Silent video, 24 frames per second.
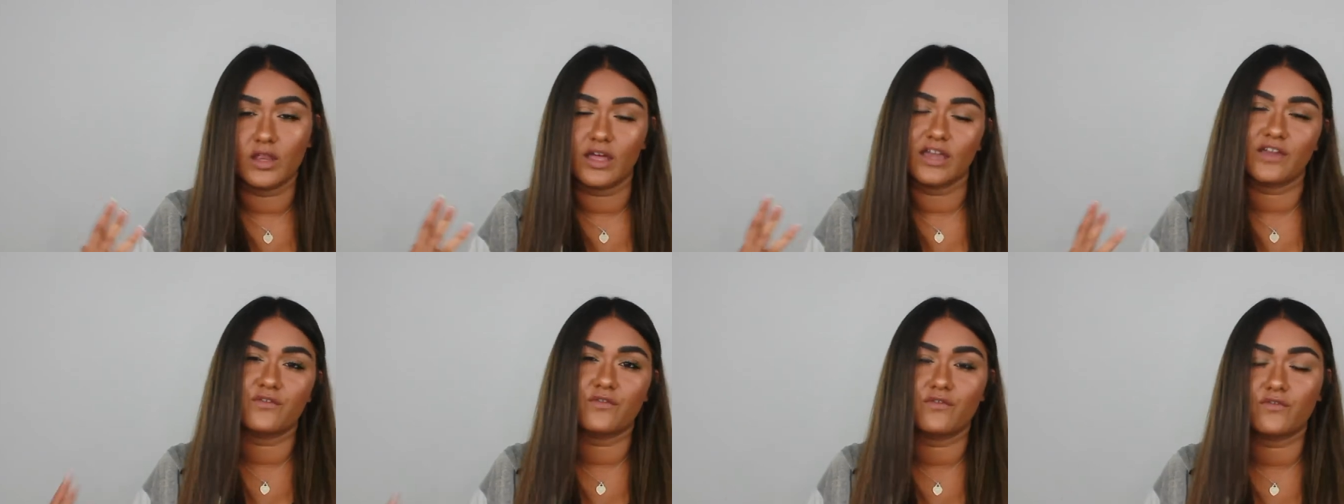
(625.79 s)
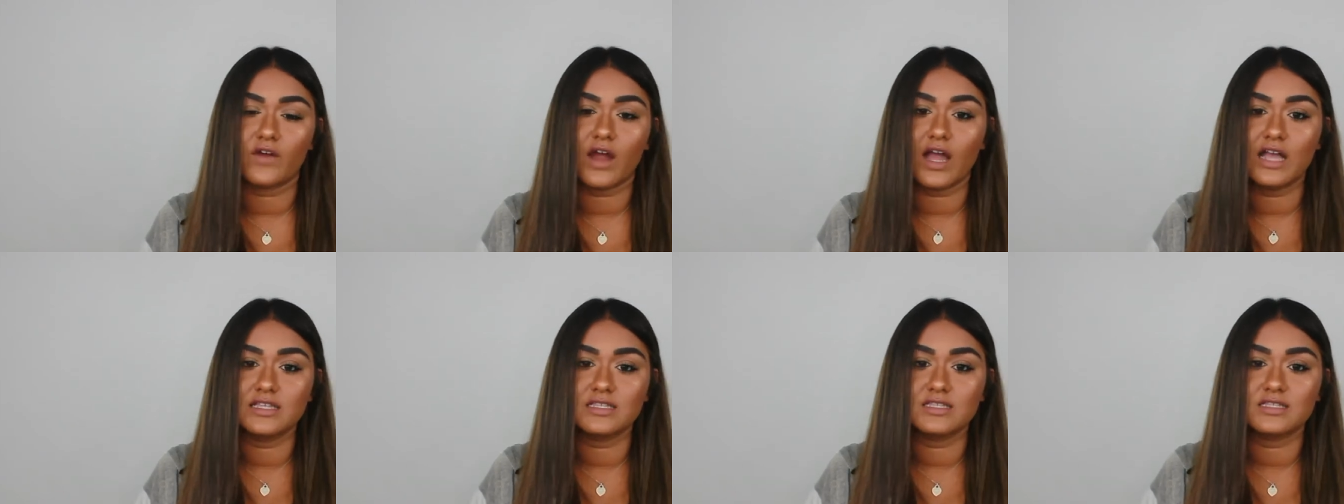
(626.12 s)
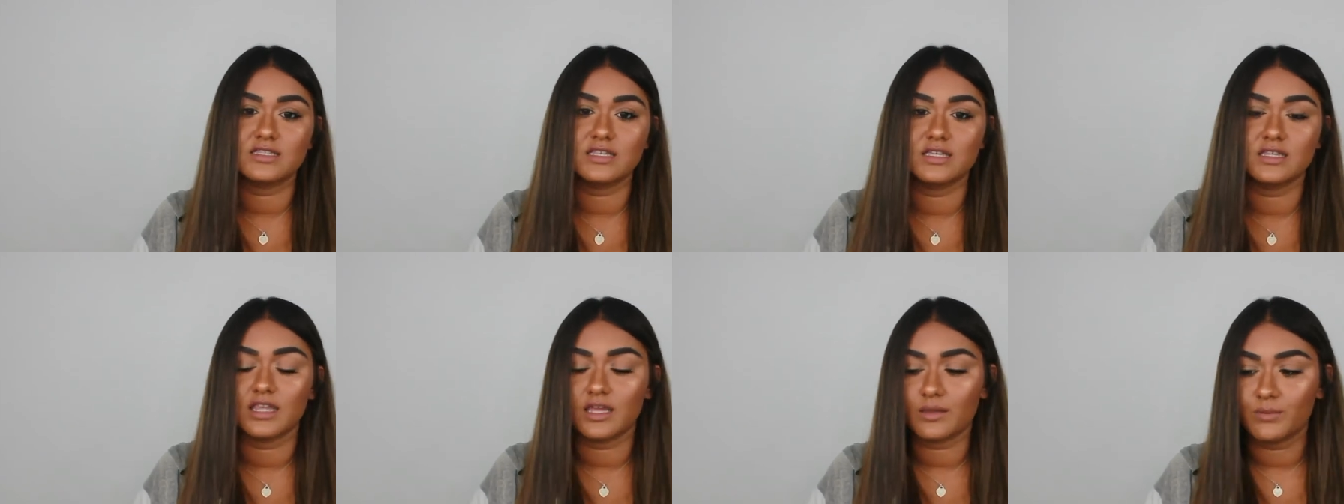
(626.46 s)
like
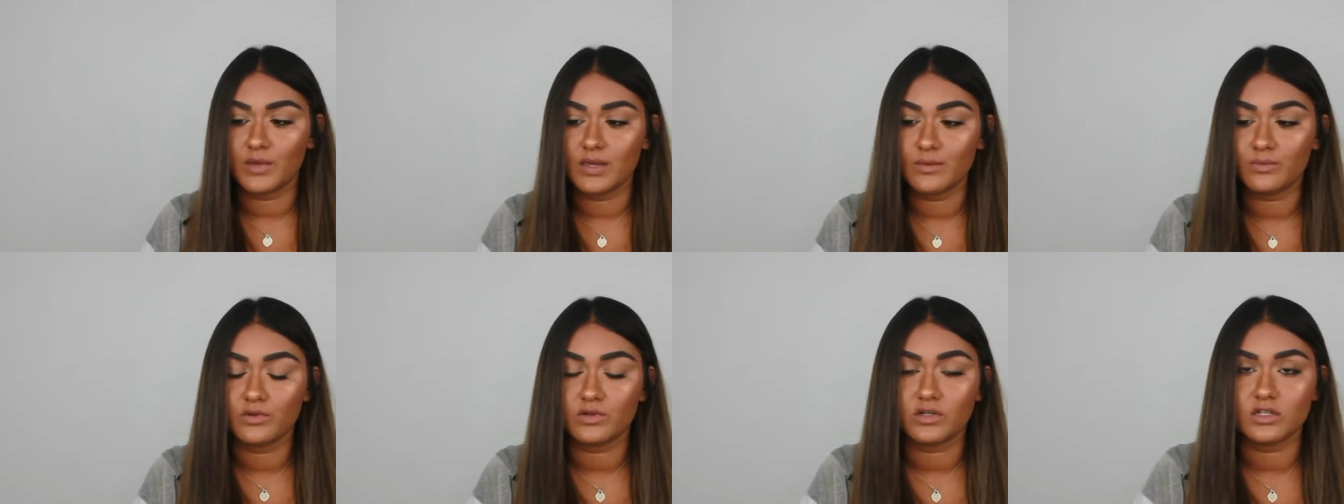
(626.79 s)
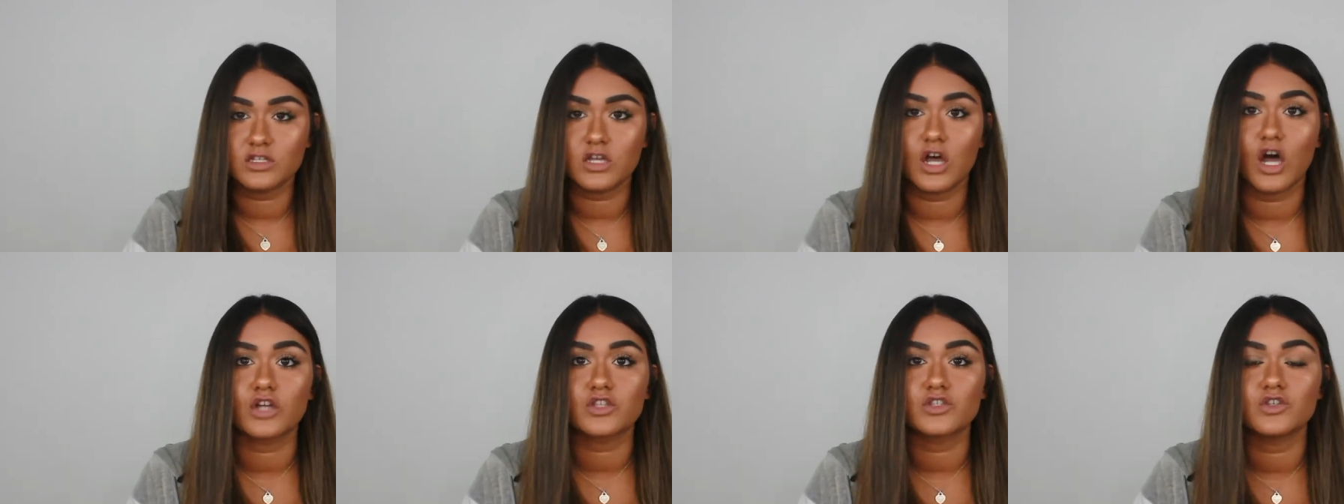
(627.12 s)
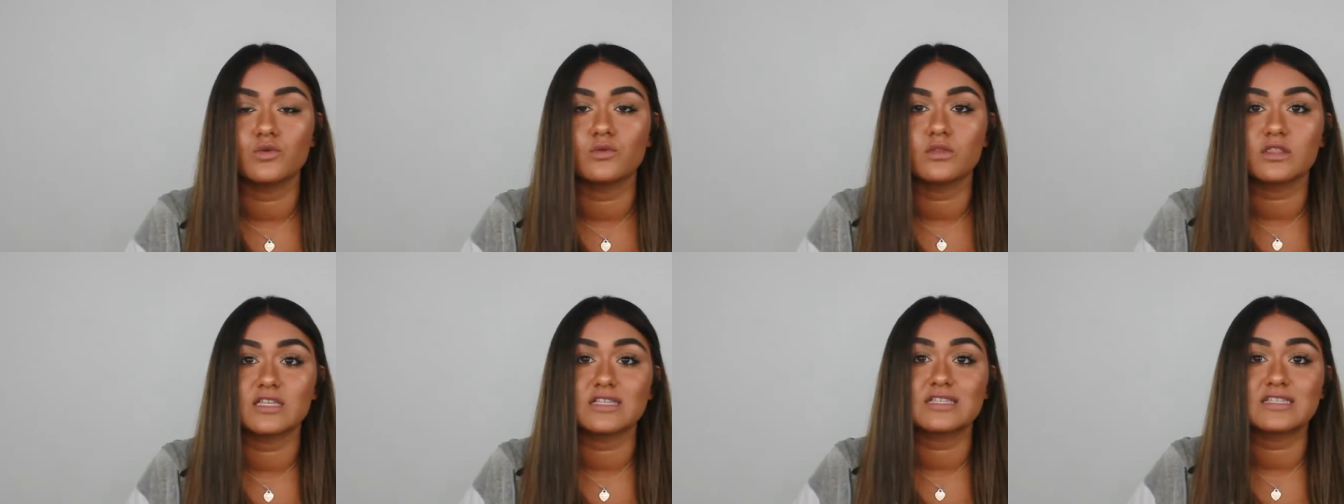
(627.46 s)
friends and like people to talk
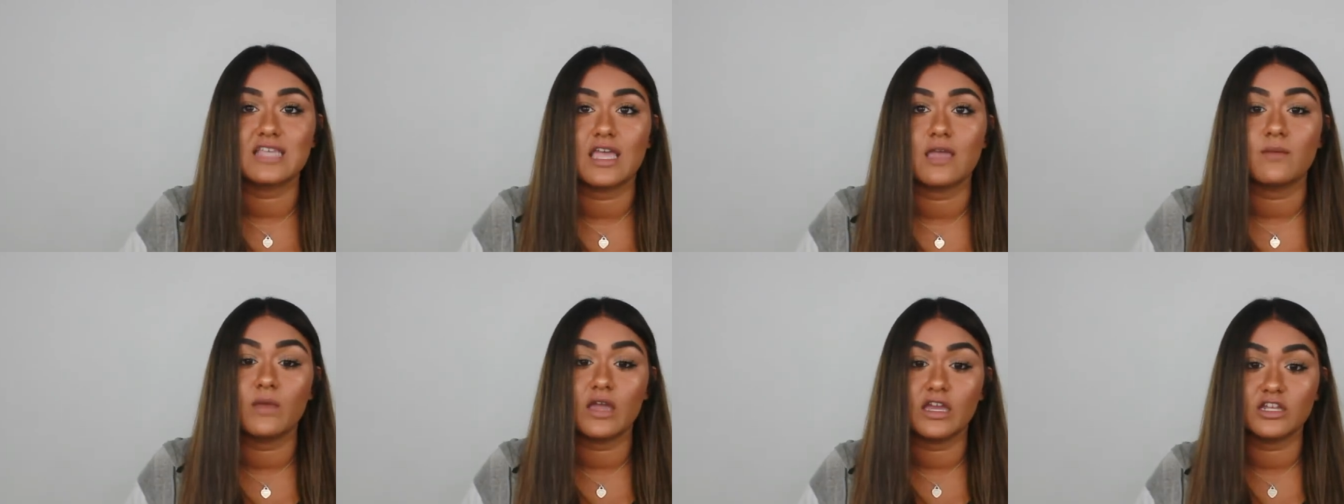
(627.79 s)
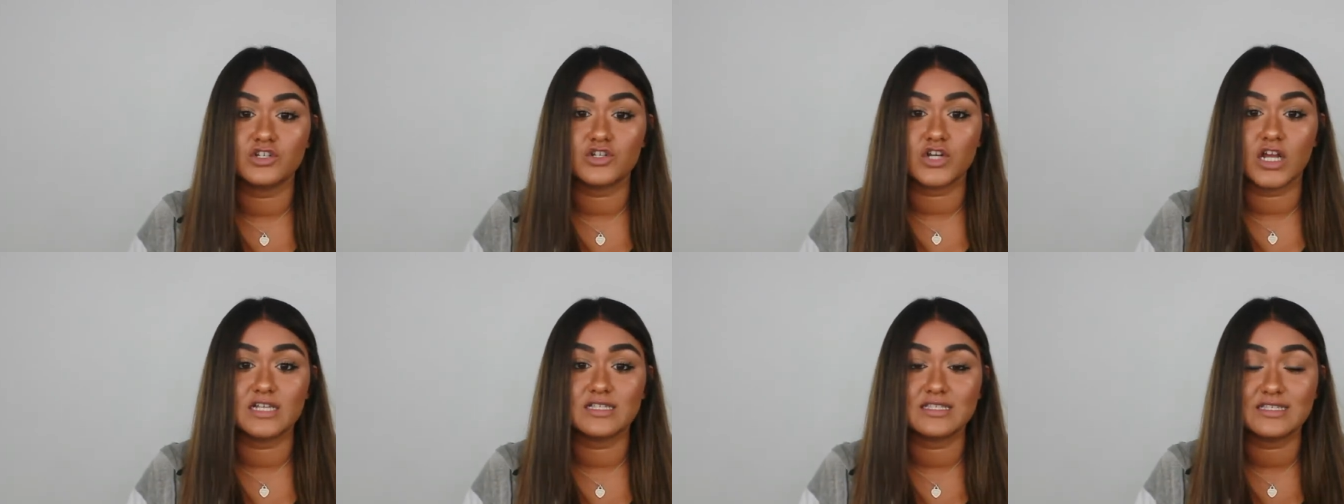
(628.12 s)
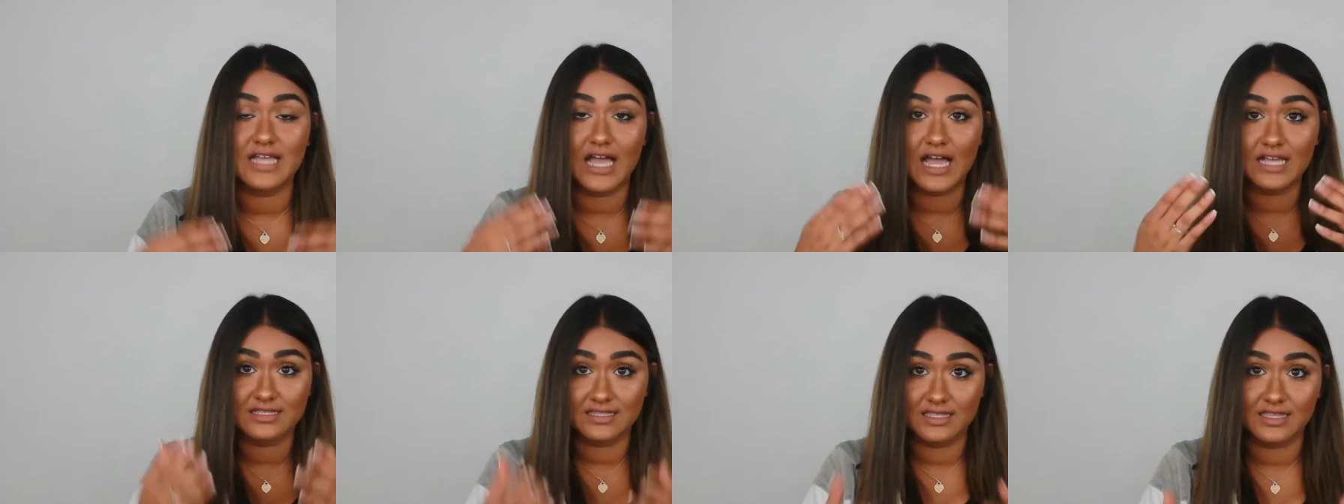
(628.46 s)
to with the same interest
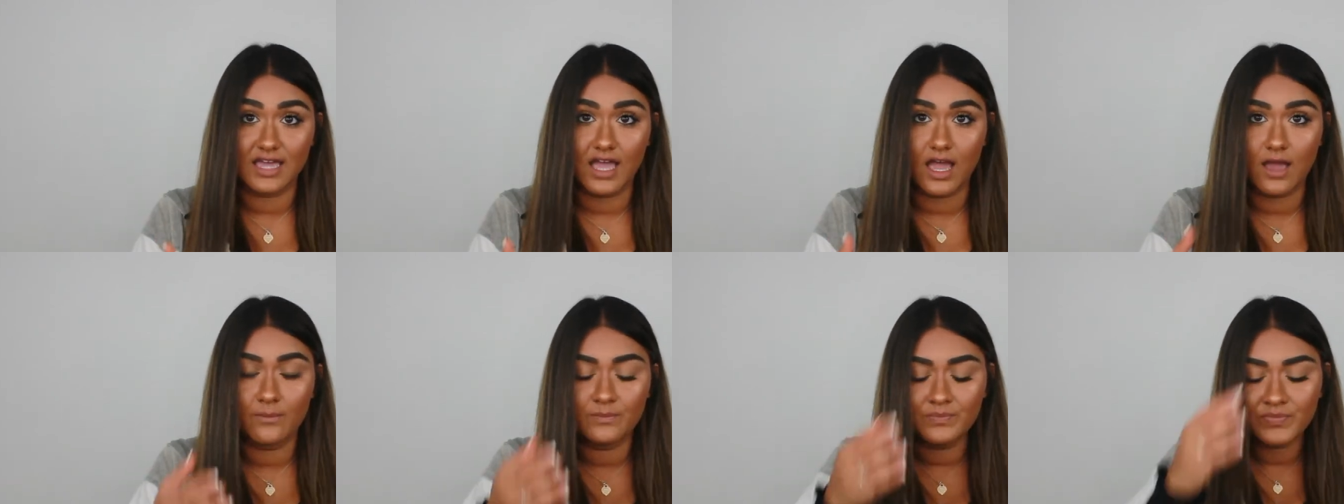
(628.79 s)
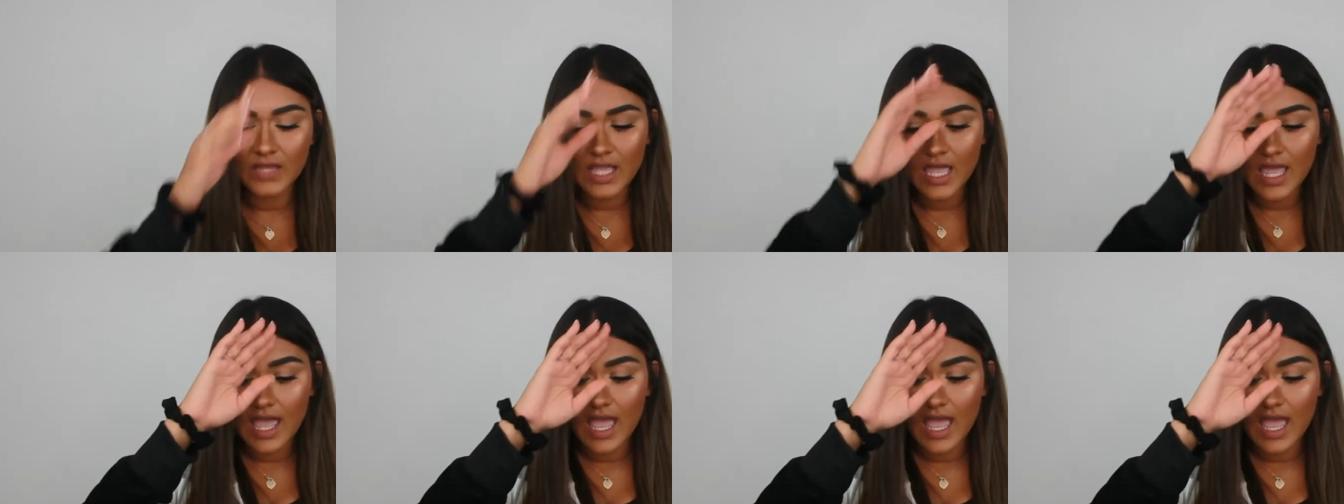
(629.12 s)
as them.